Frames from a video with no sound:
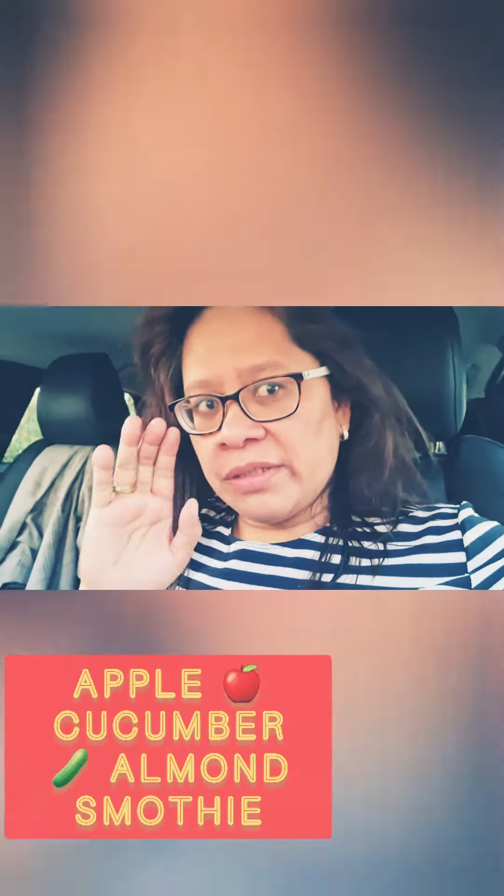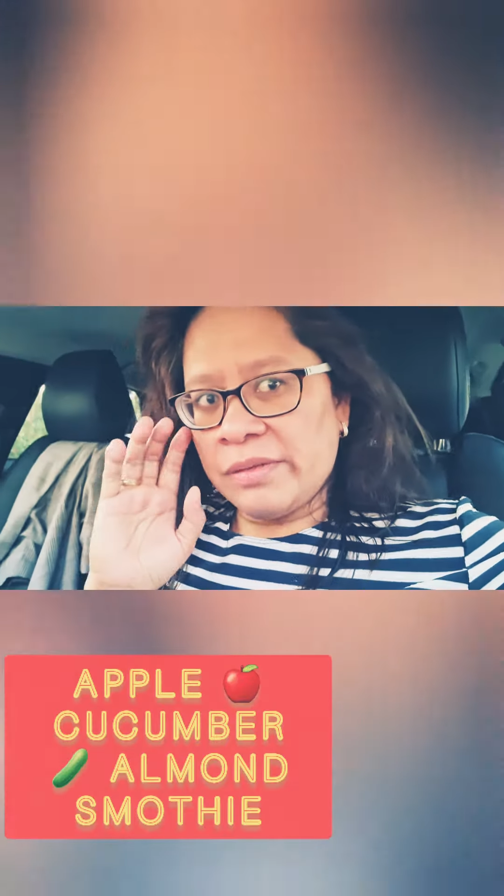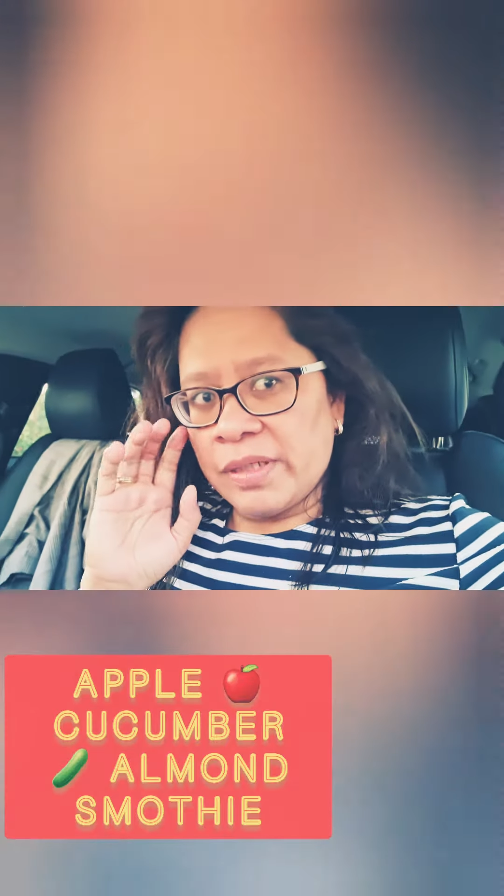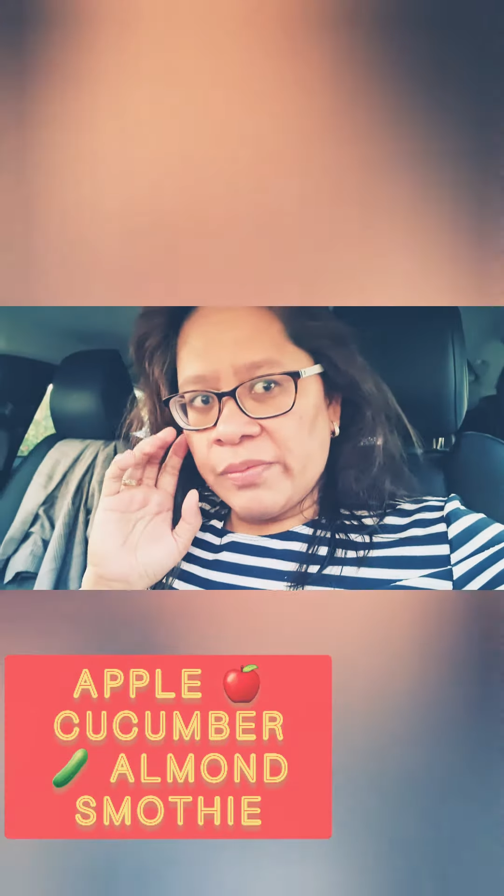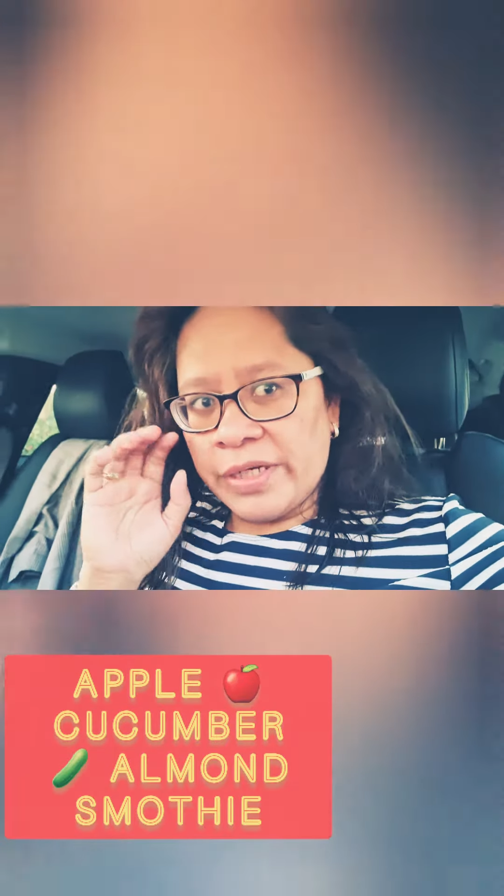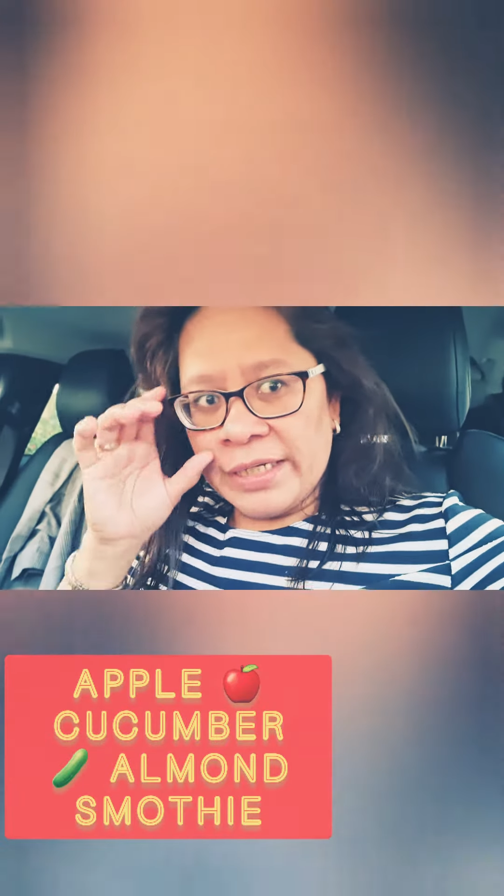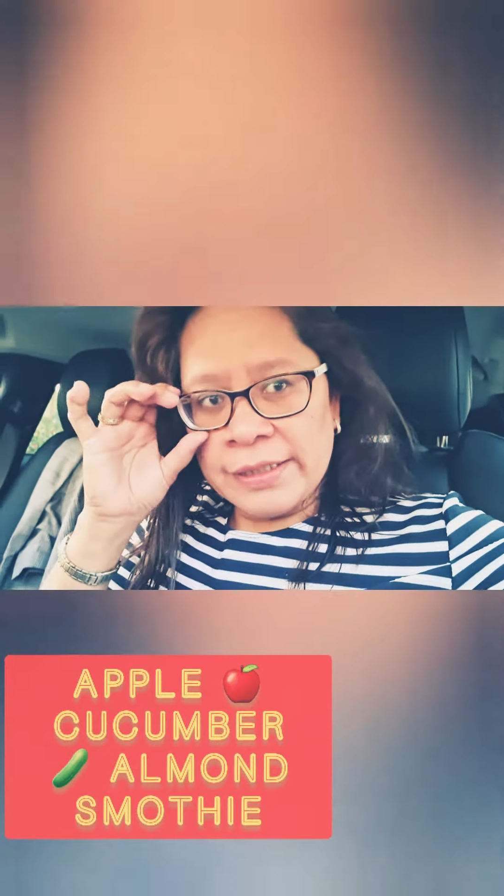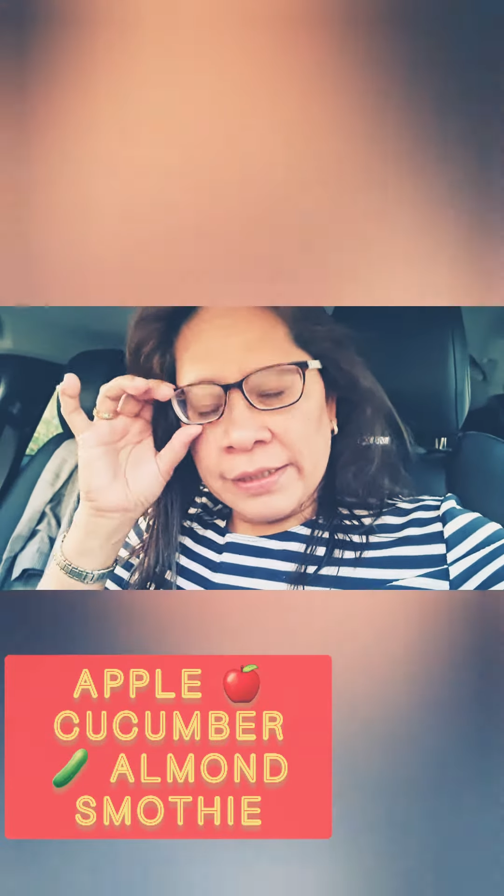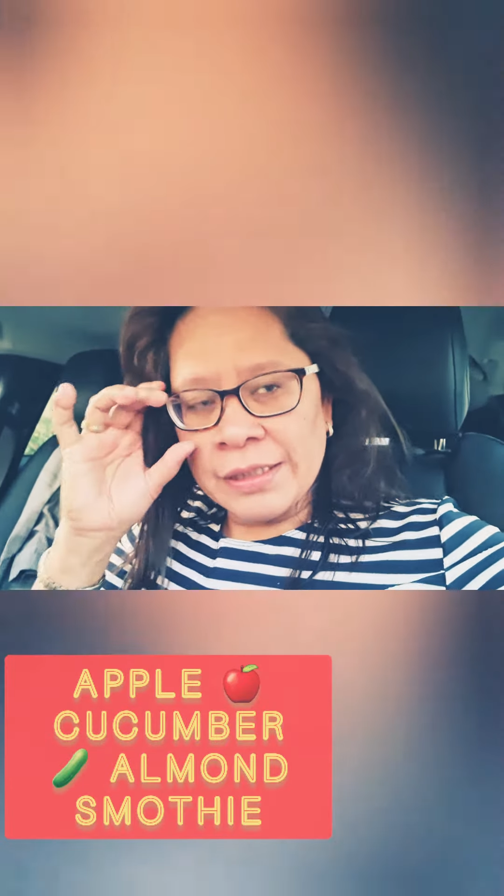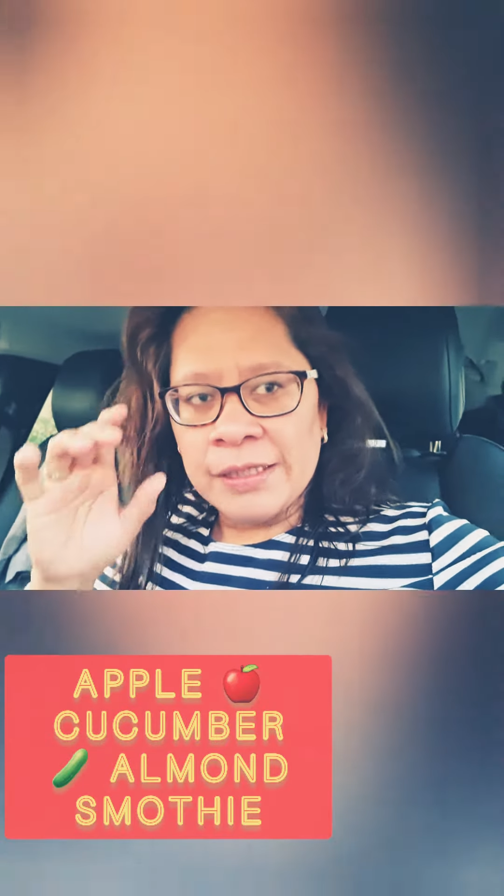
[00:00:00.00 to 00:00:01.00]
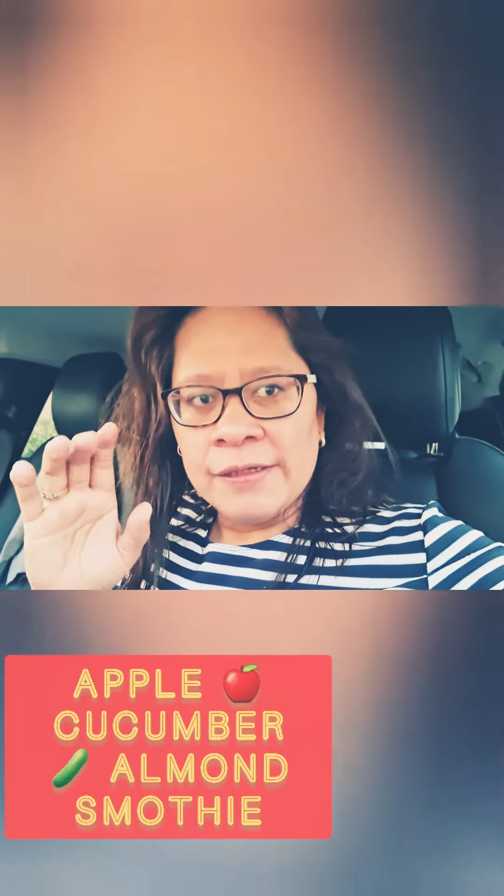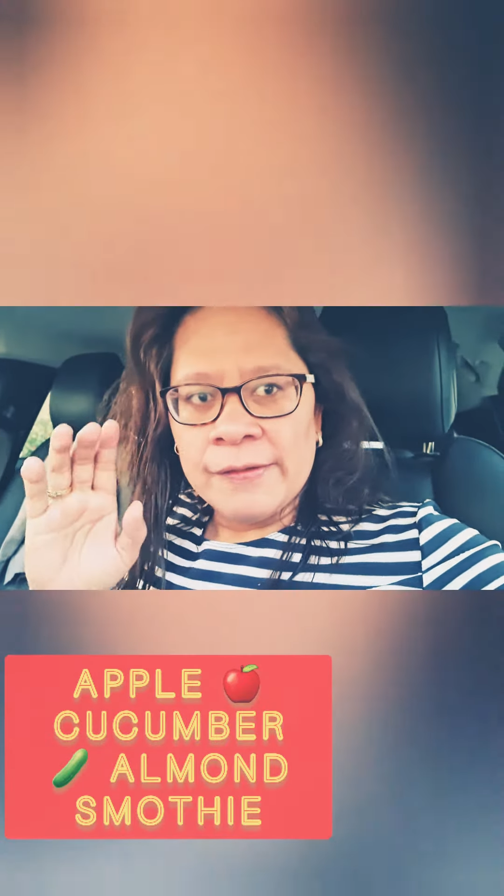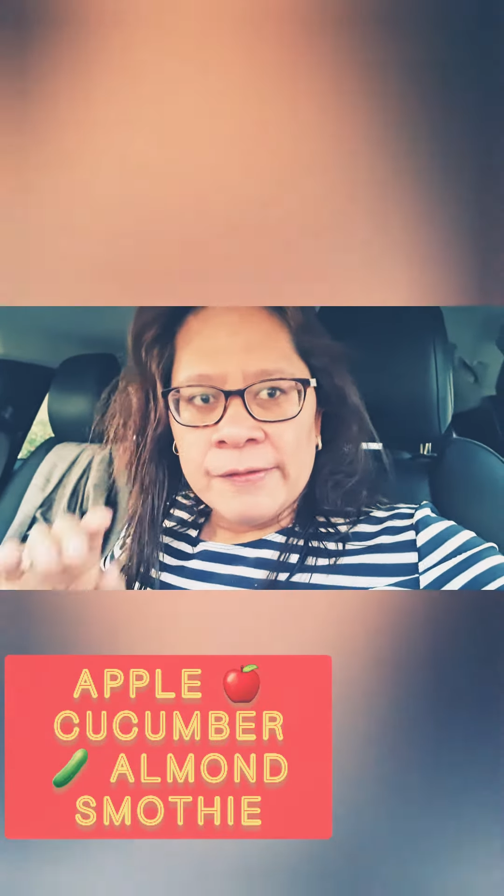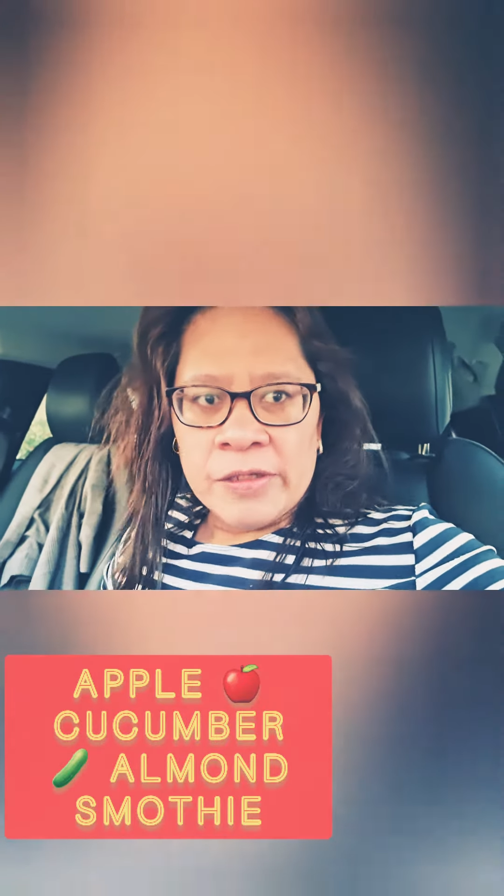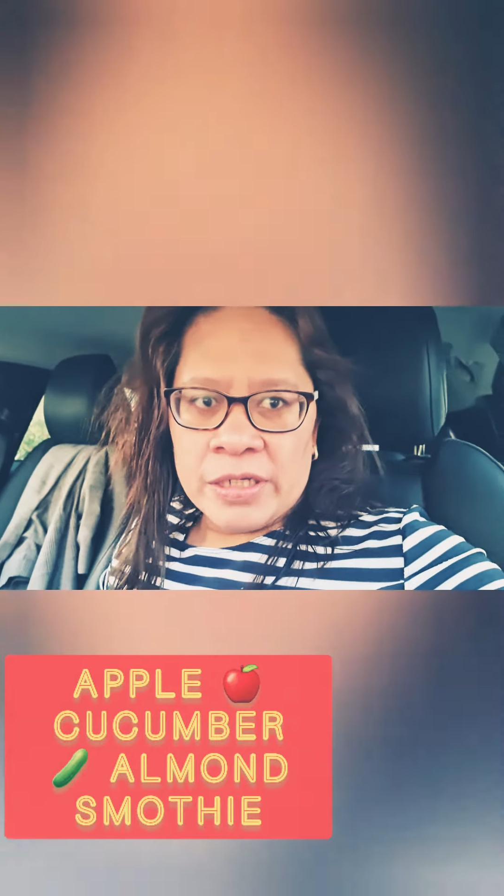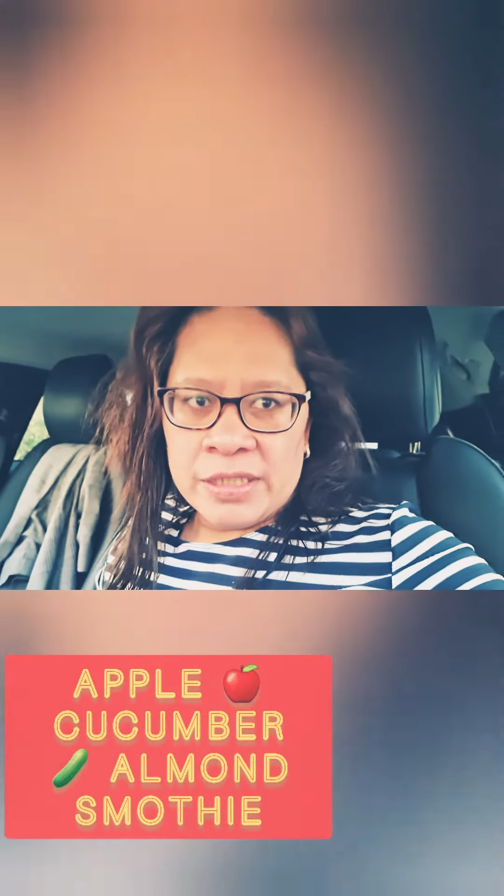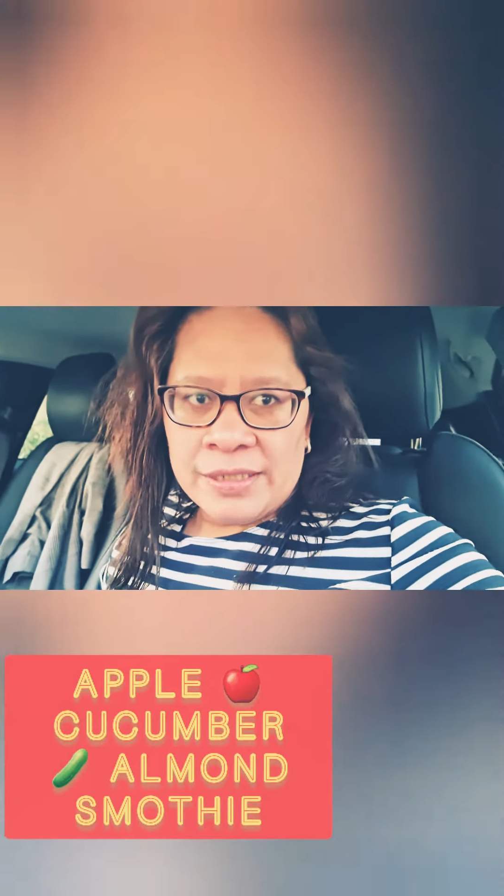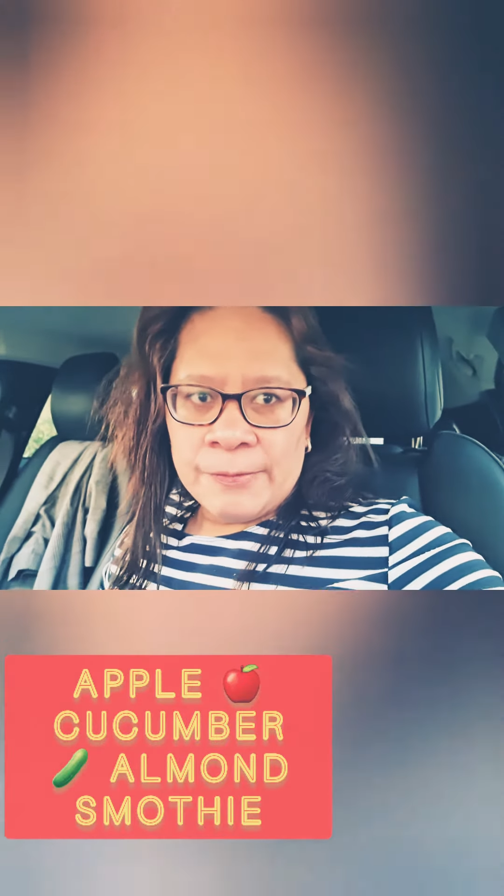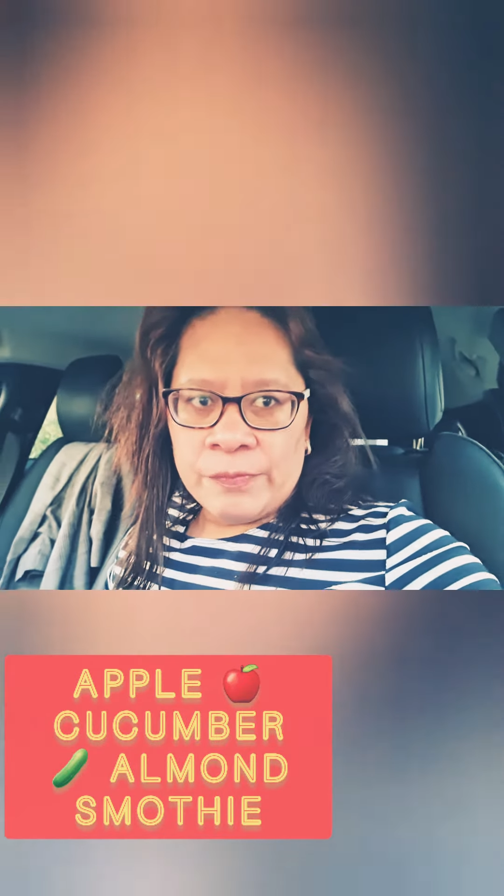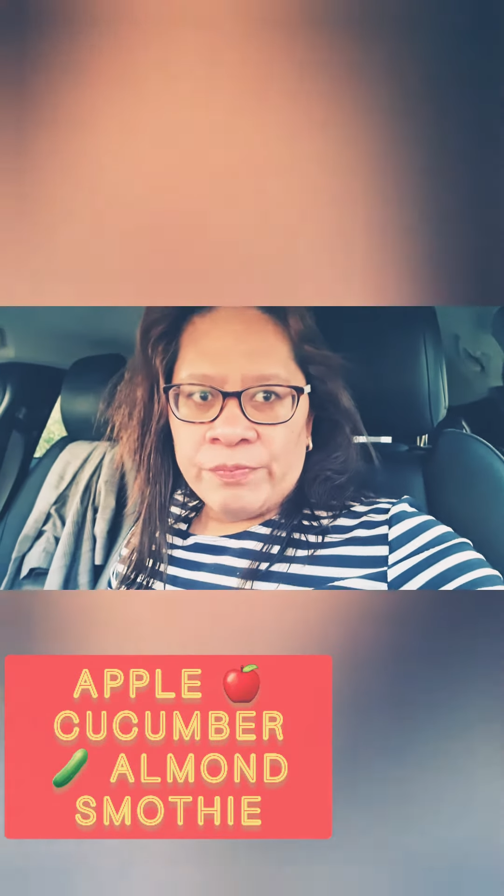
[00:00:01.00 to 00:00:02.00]
This morning I was
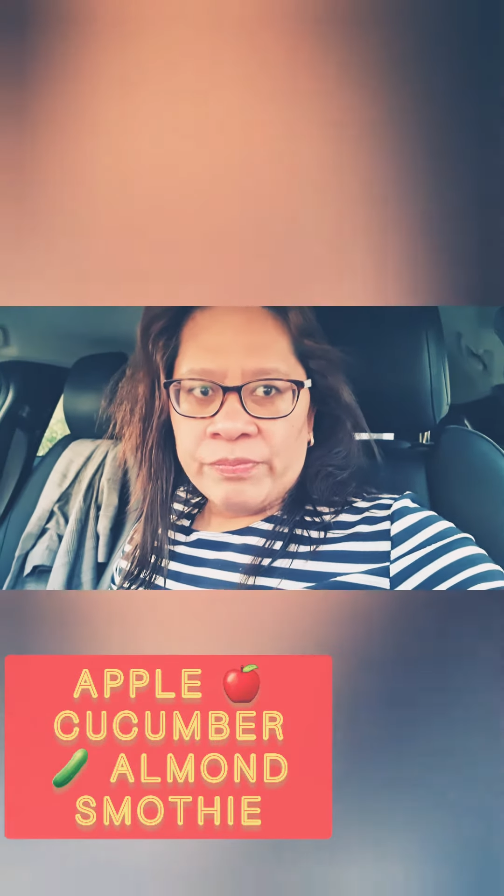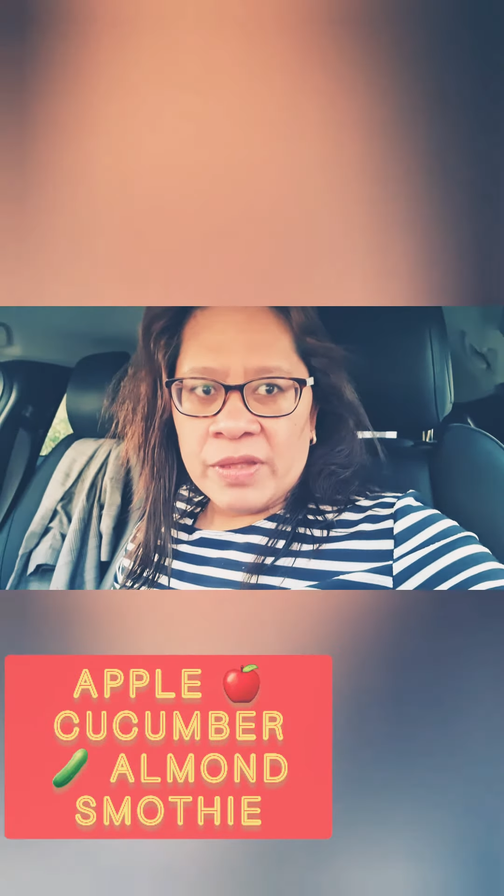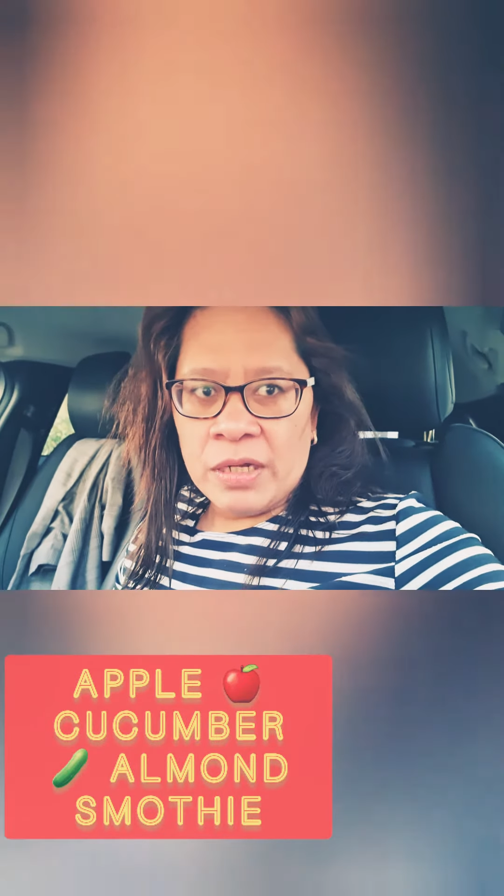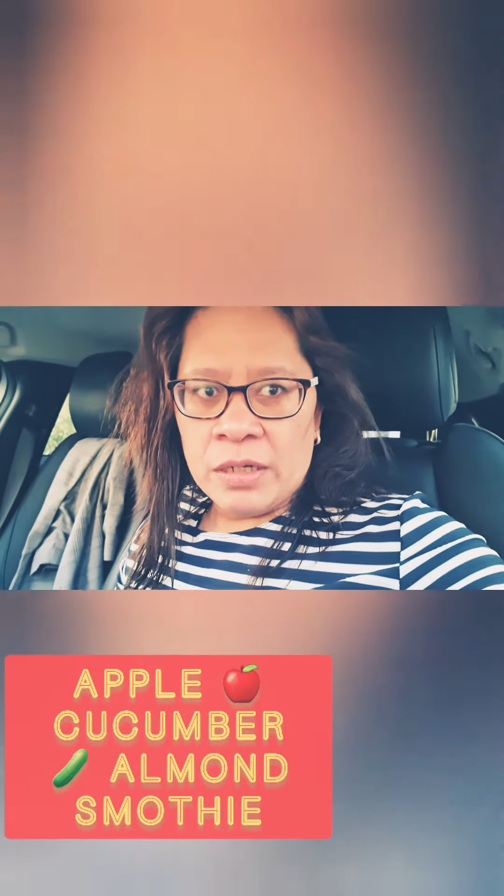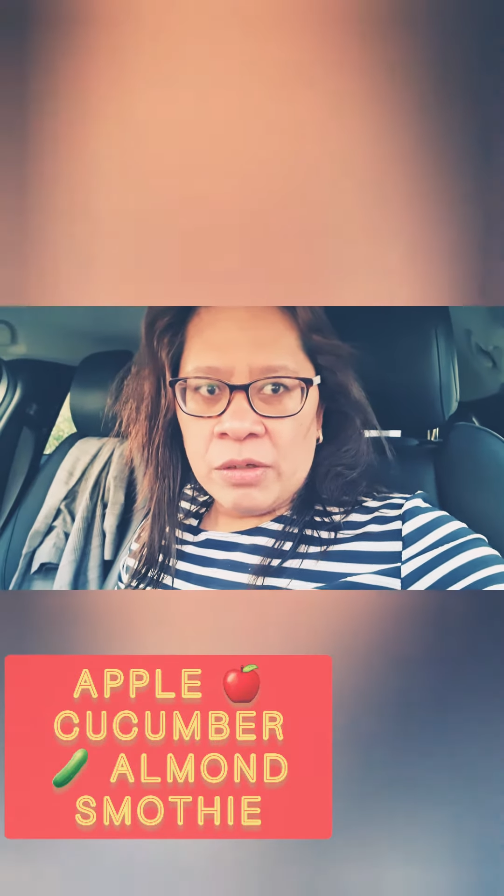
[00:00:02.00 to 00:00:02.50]
making,